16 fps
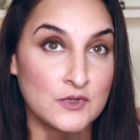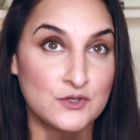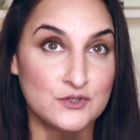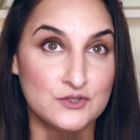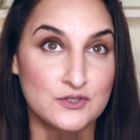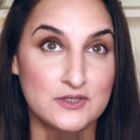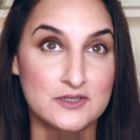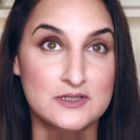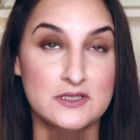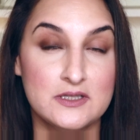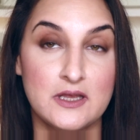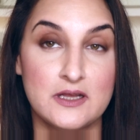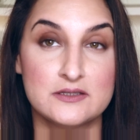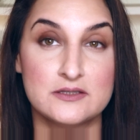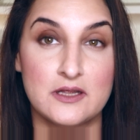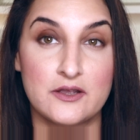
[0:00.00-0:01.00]
So you can see
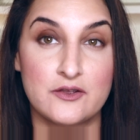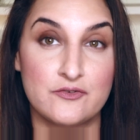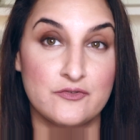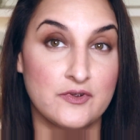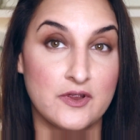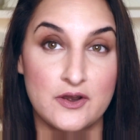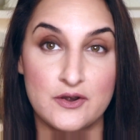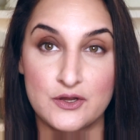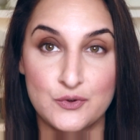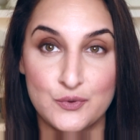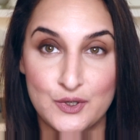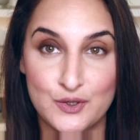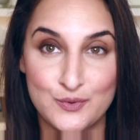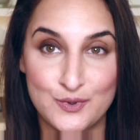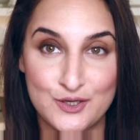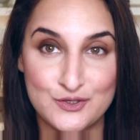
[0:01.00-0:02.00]
that's like a very
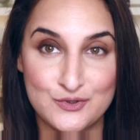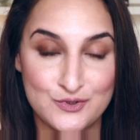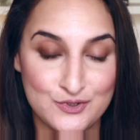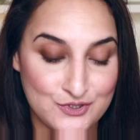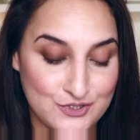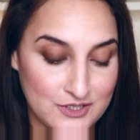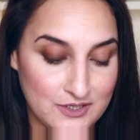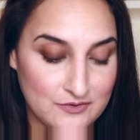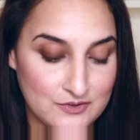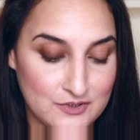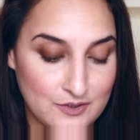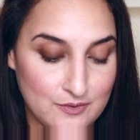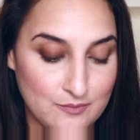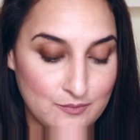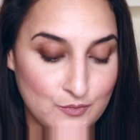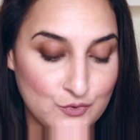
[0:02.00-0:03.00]
quick way to achieve
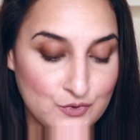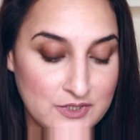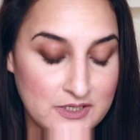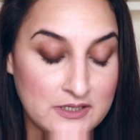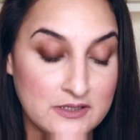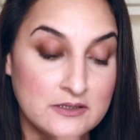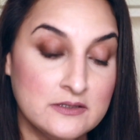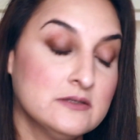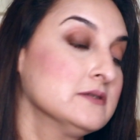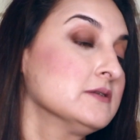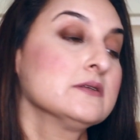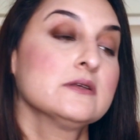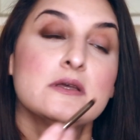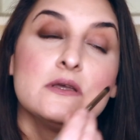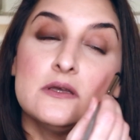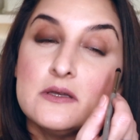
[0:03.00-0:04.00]
some moodiness.
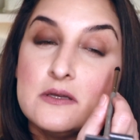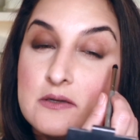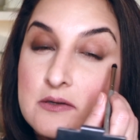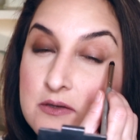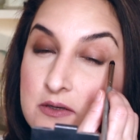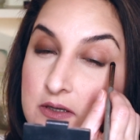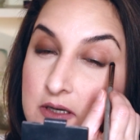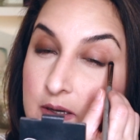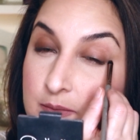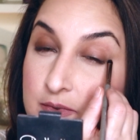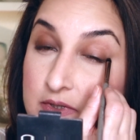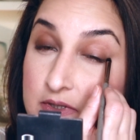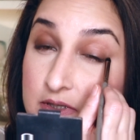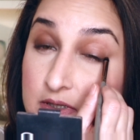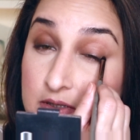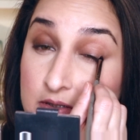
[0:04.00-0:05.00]
I'm going to come on
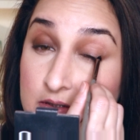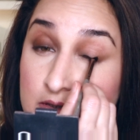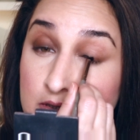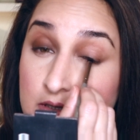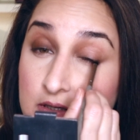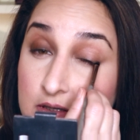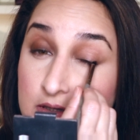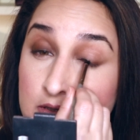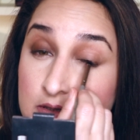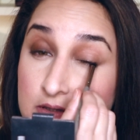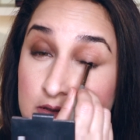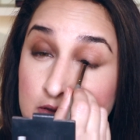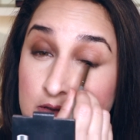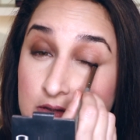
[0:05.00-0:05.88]
the other side.